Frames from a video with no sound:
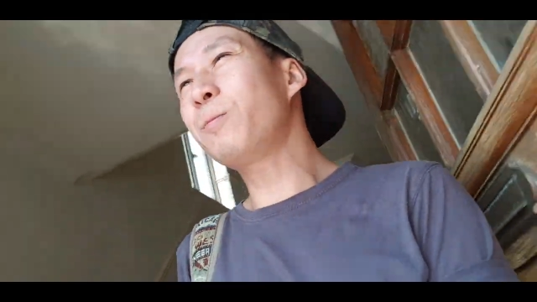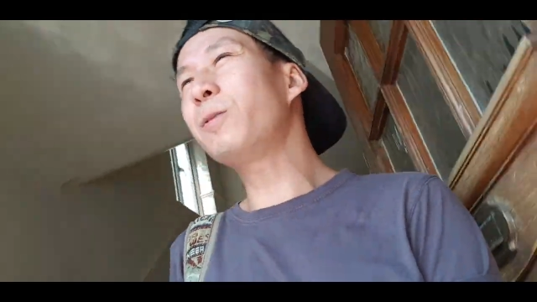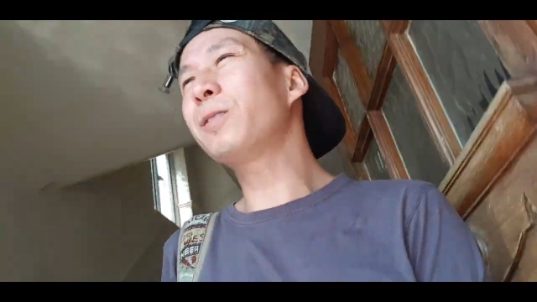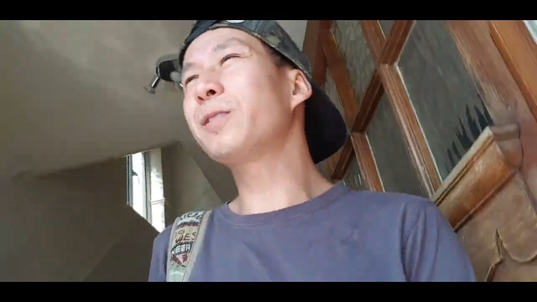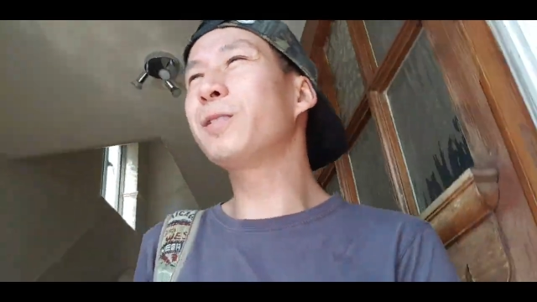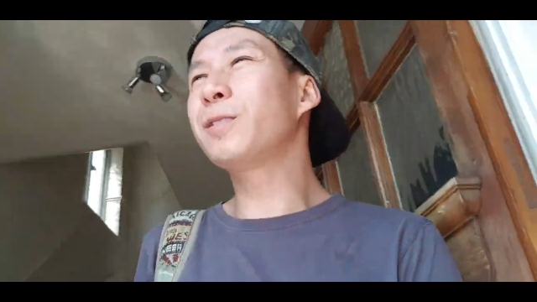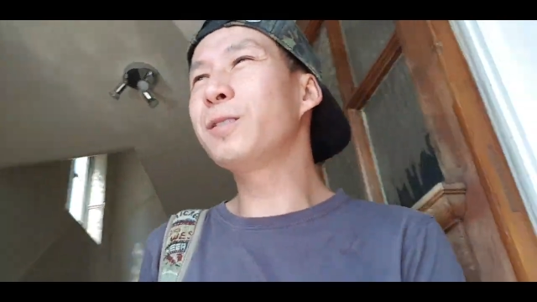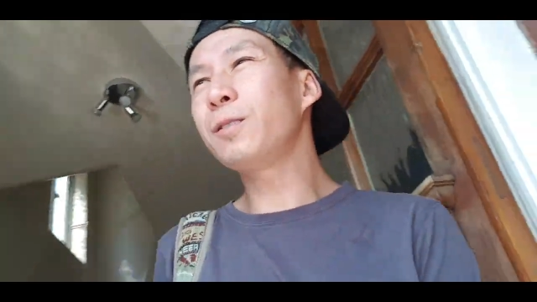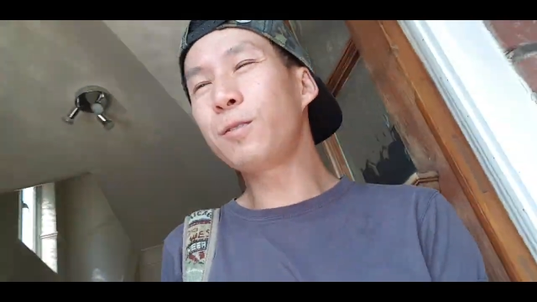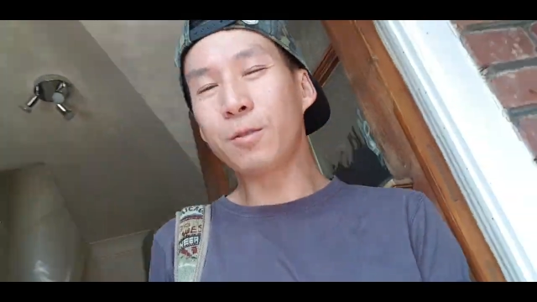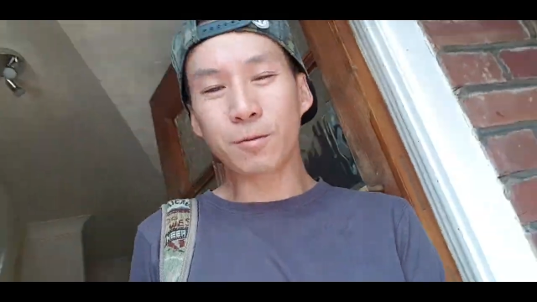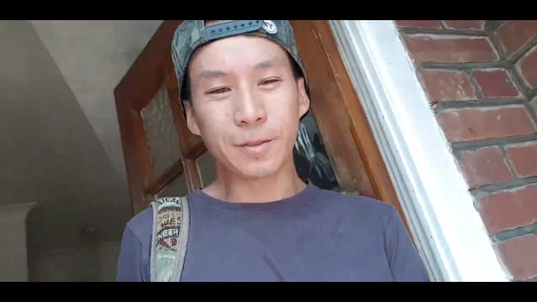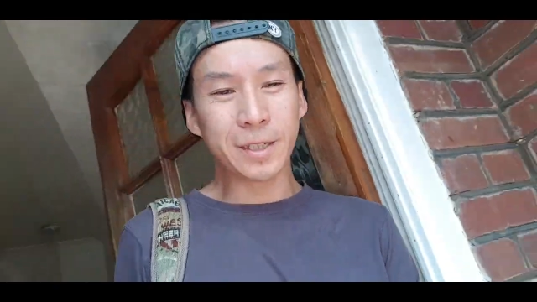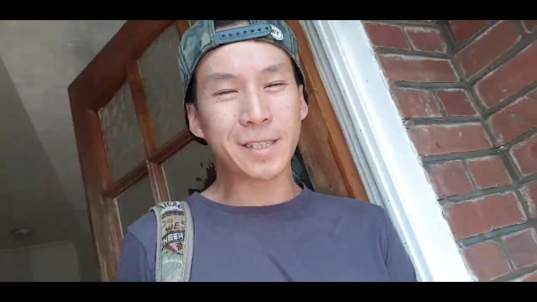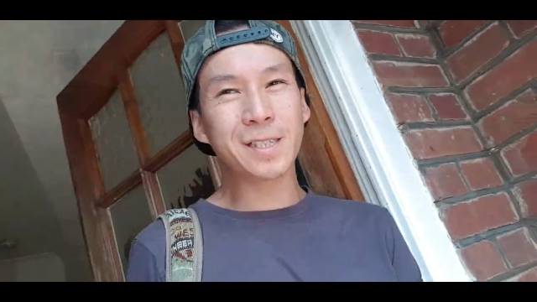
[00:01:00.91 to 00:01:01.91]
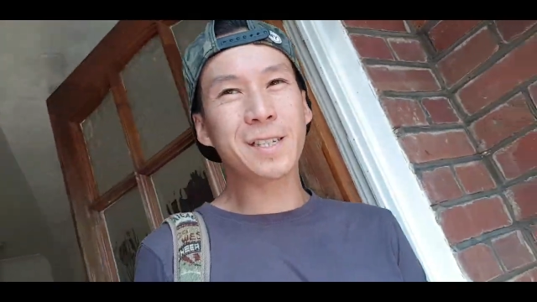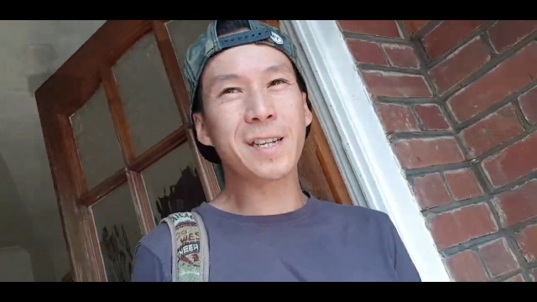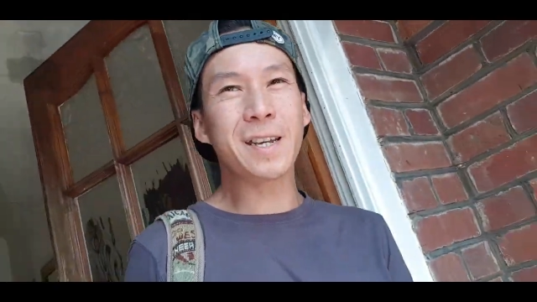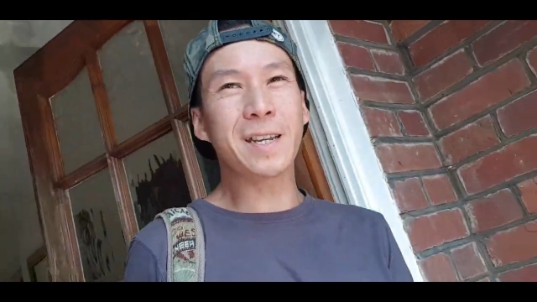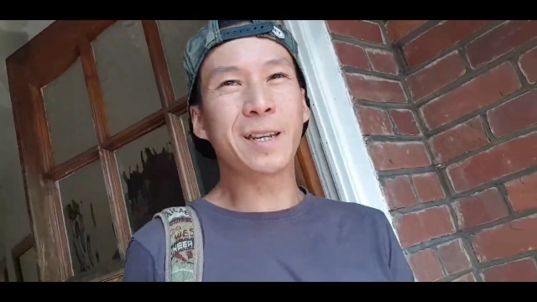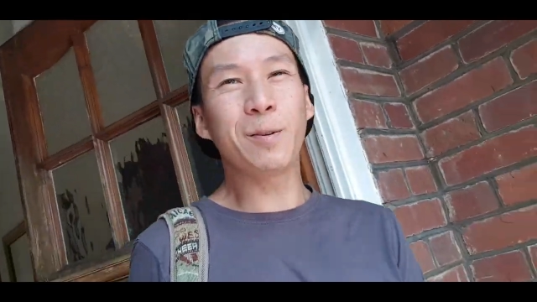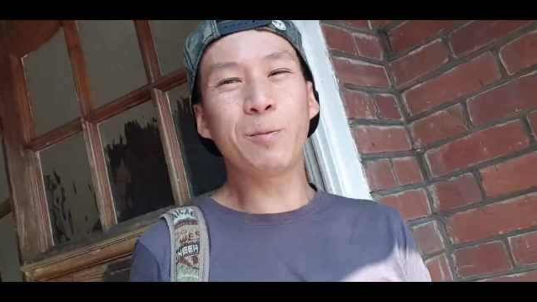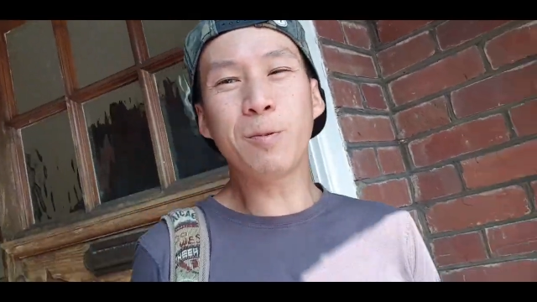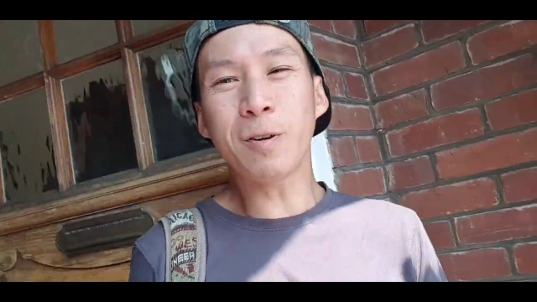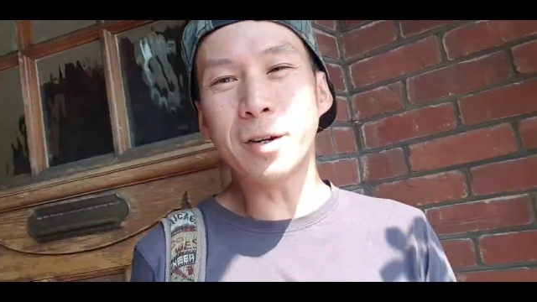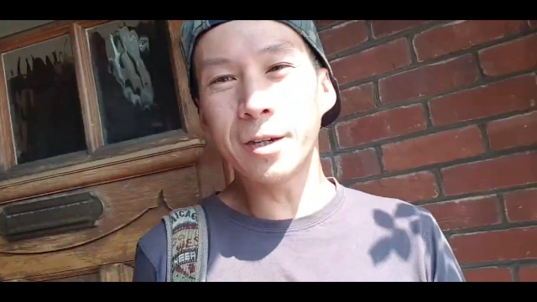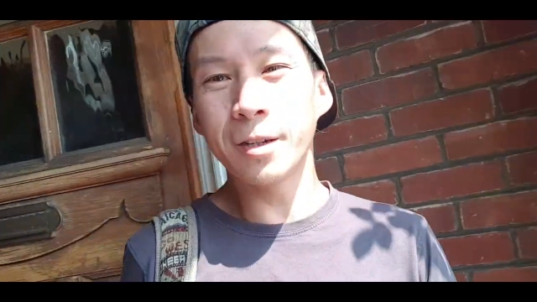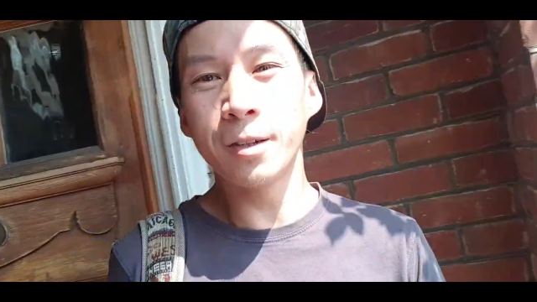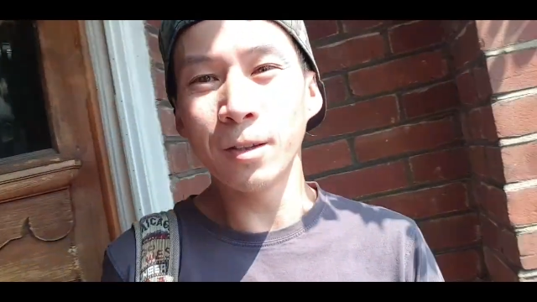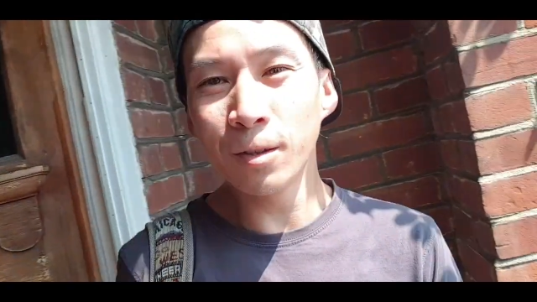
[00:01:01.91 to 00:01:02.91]
what a glorious day. What
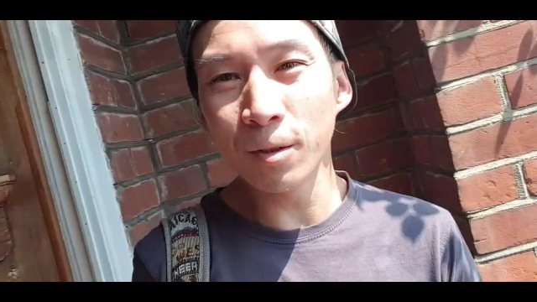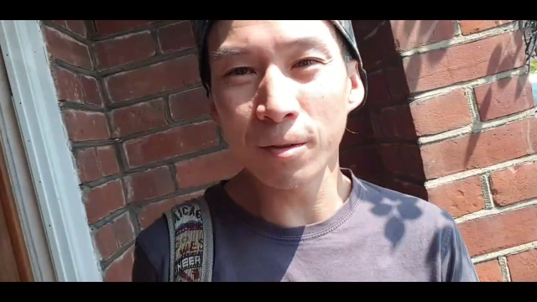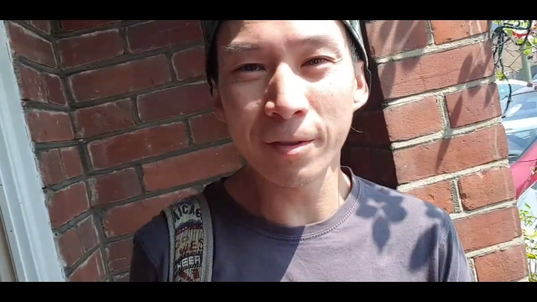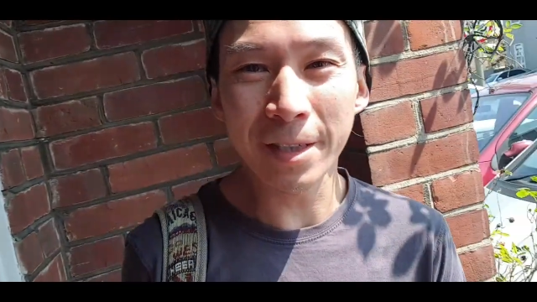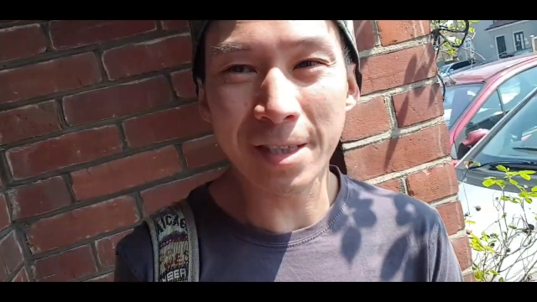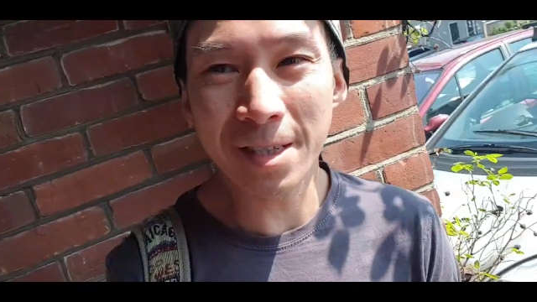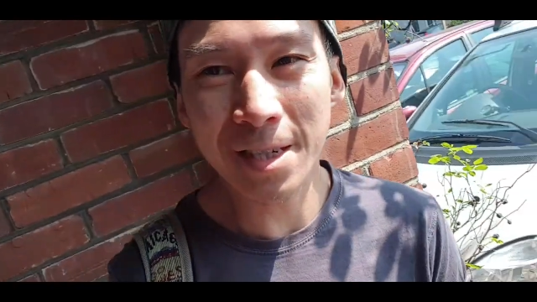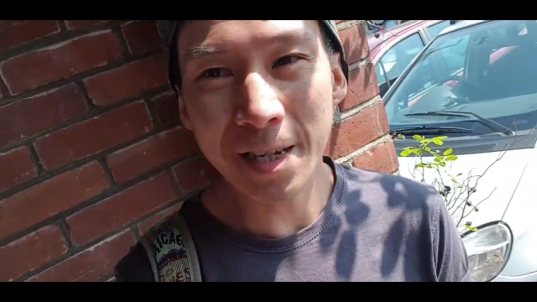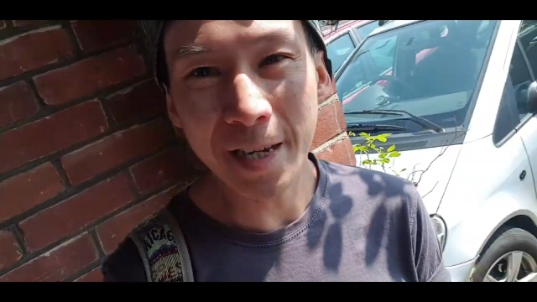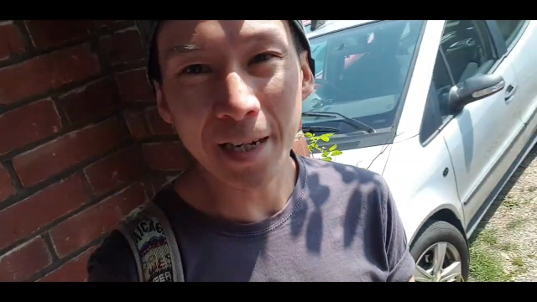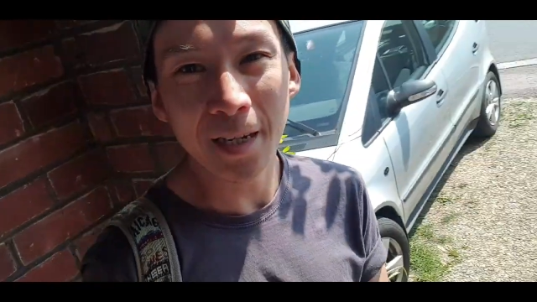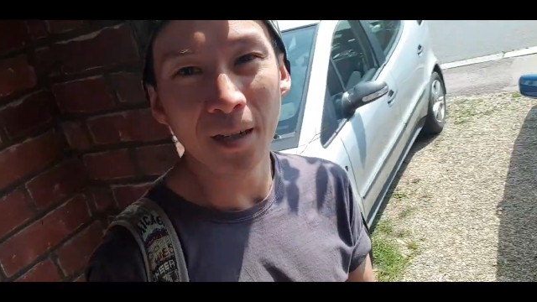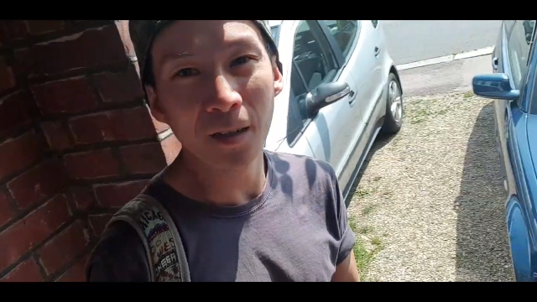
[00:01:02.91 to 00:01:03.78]
a glorious day.